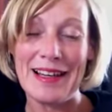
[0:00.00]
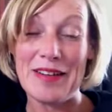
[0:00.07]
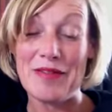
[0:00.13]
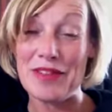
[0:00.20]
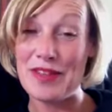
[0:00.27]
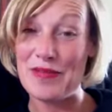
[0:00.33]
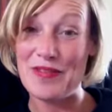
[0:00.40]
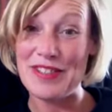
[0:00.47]
for
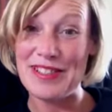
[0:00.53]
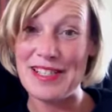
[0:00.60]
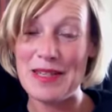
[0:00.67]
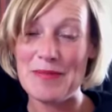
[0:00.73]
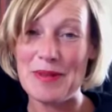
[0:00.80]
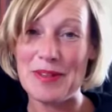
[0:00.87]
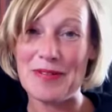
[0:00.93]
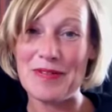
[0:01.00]
the
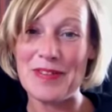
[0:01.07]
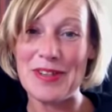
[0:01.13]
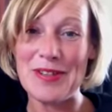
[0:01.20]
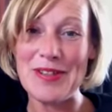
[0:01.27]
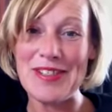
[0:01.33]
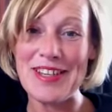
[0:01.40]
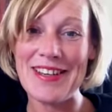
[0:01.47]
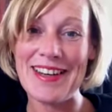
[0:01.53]
foreseeable
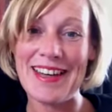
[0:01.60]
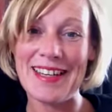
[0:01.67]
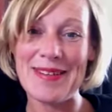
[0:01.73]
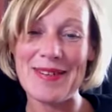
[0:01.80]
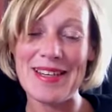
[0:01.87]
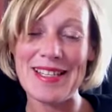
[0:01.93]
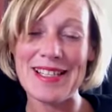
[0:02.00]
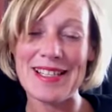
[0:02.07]
future
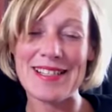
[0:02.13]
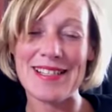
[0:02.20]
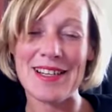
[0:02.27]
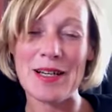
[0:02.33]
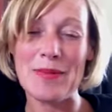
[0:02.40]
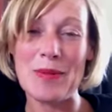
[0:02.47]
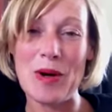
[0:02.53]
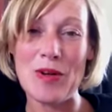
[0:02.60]
anyway, because
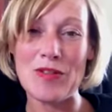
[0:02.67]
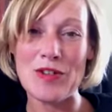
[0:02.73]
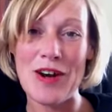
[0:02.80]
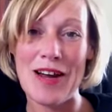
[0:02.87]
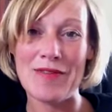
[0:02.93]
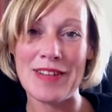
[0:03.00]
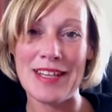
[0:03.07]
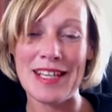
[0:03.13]
I'm off
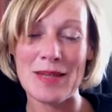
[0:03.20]
travelling.